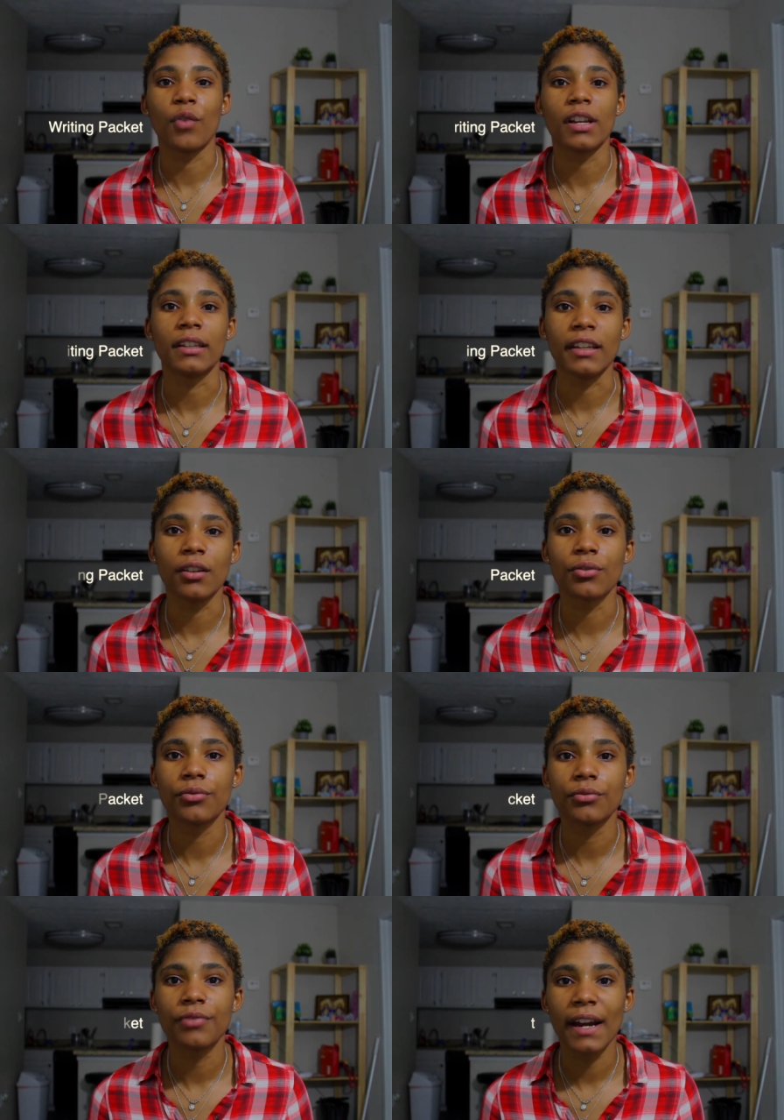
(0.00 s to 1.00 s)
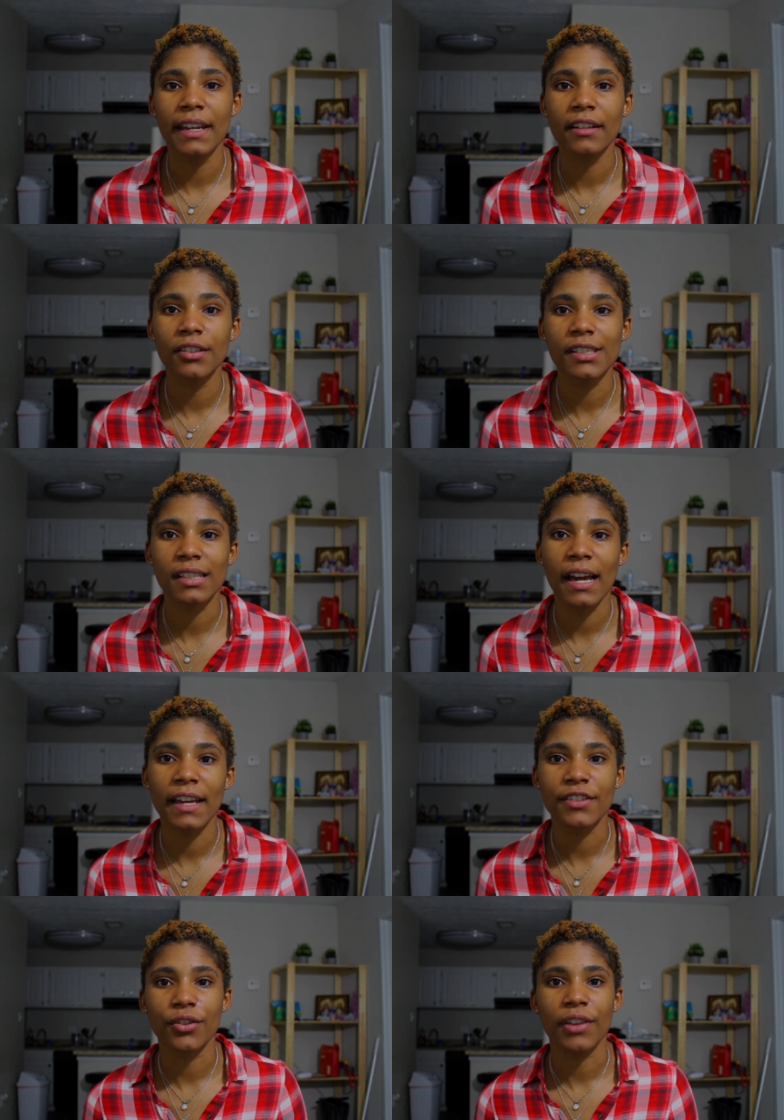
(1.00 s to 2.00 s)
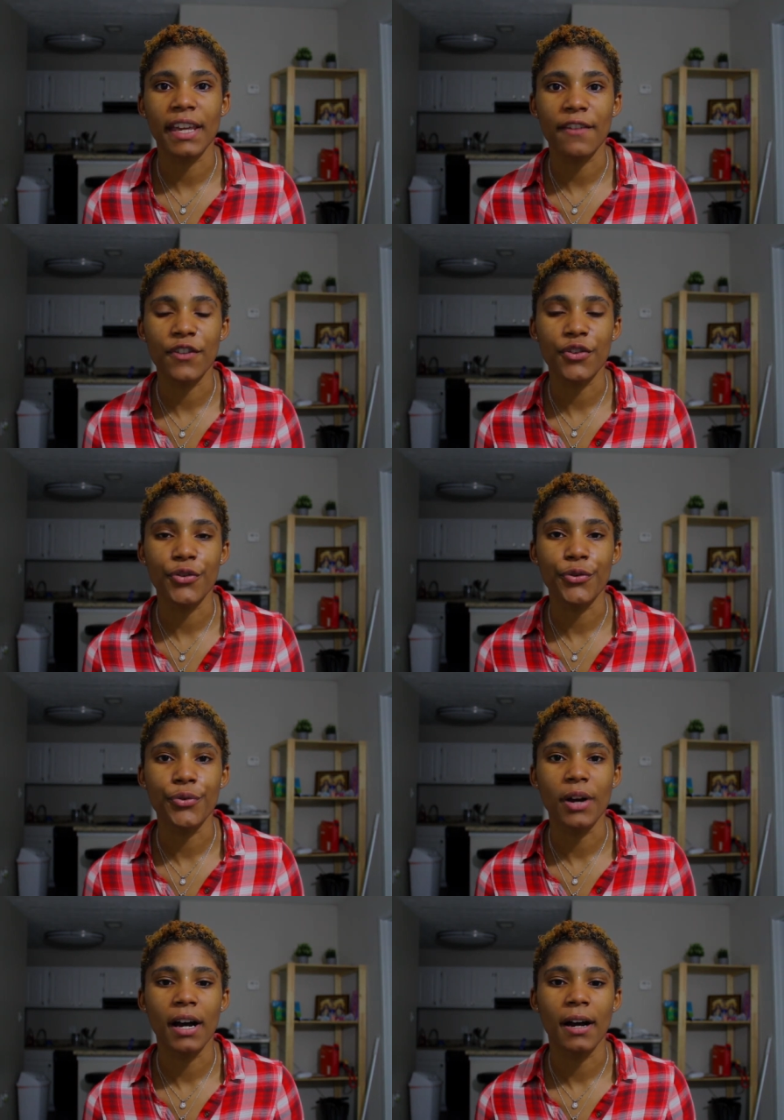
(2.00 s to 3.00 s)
what legal writing looks like. So they give you